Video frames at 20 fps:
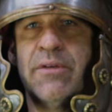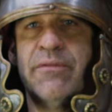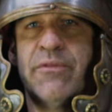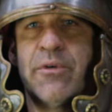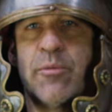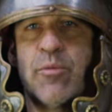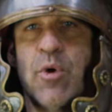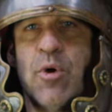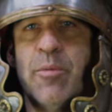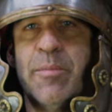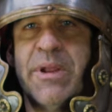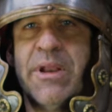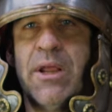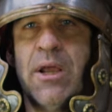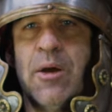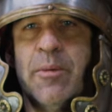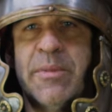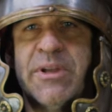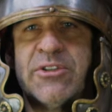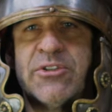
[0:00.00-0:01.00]
of the Roman
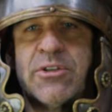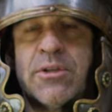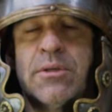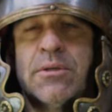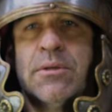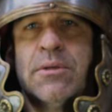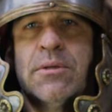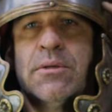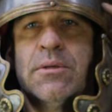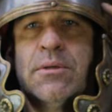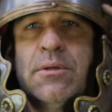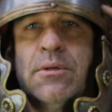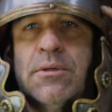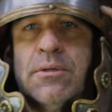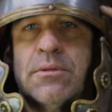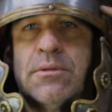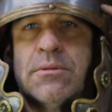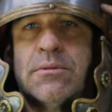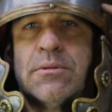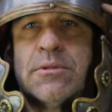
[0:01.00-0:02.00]
helmets.
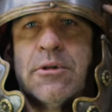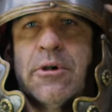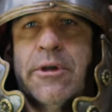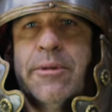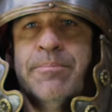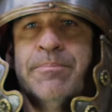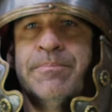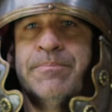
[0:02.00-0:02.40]
Sorry.